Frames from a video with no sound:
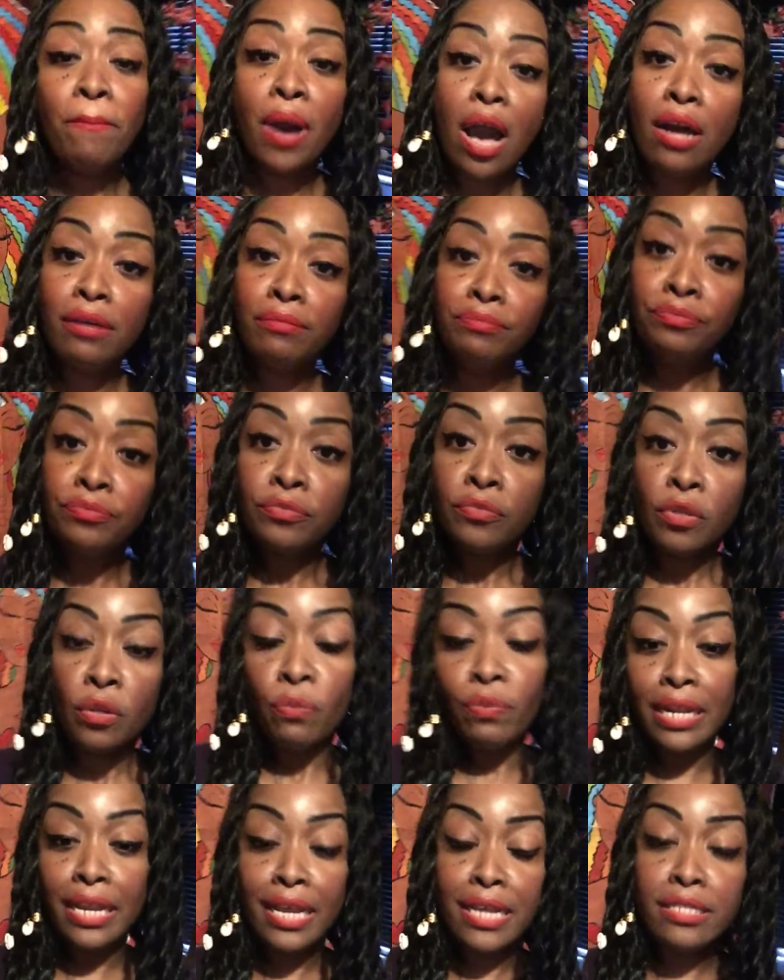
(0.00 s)
but
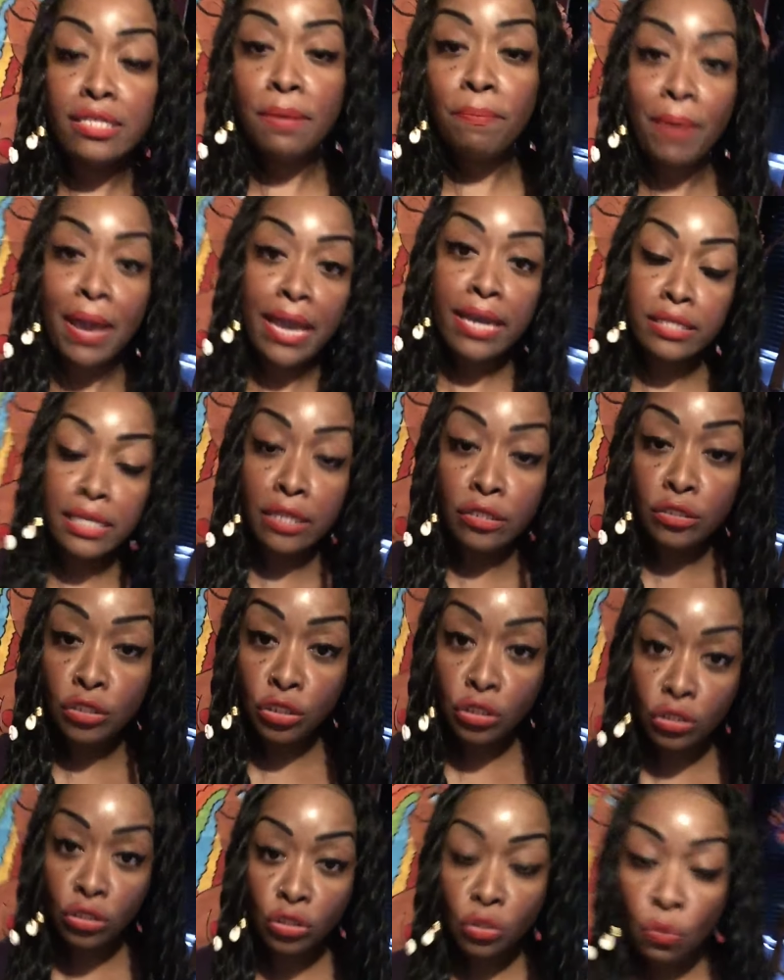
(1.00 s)
we need to pay
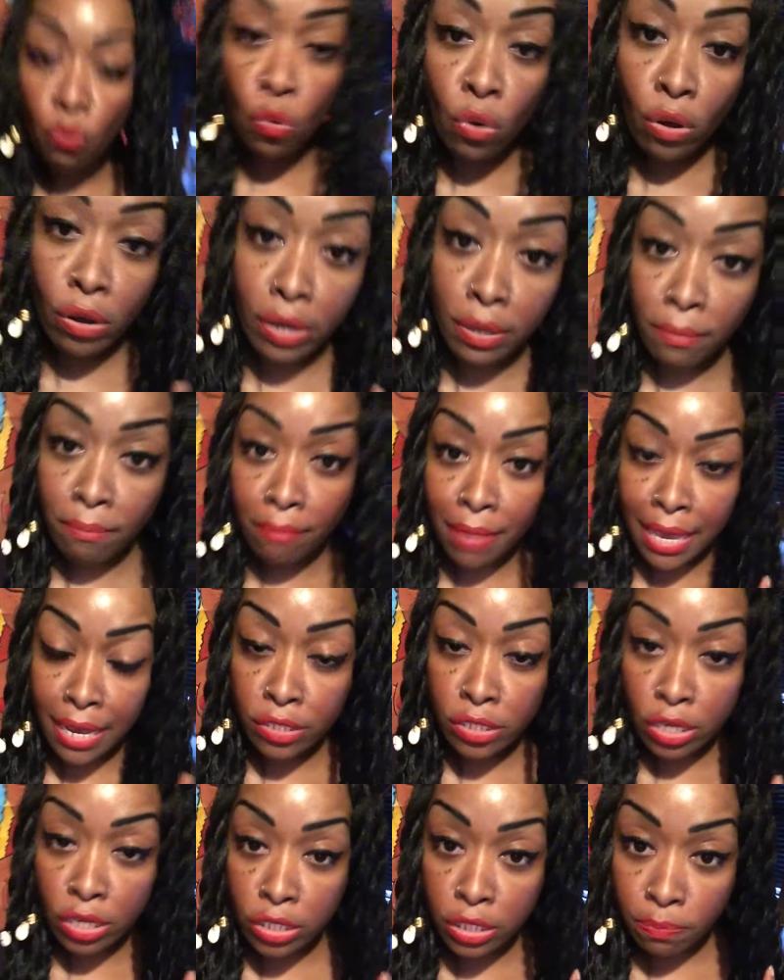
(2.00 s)
attention to what
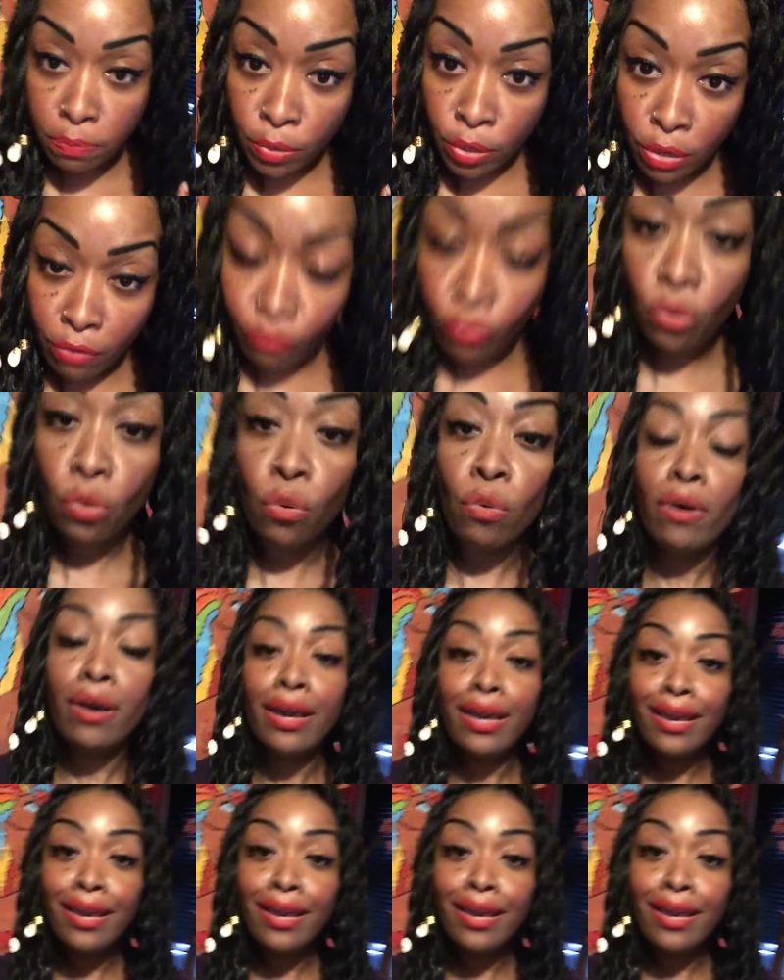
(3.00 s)
makes us beautiful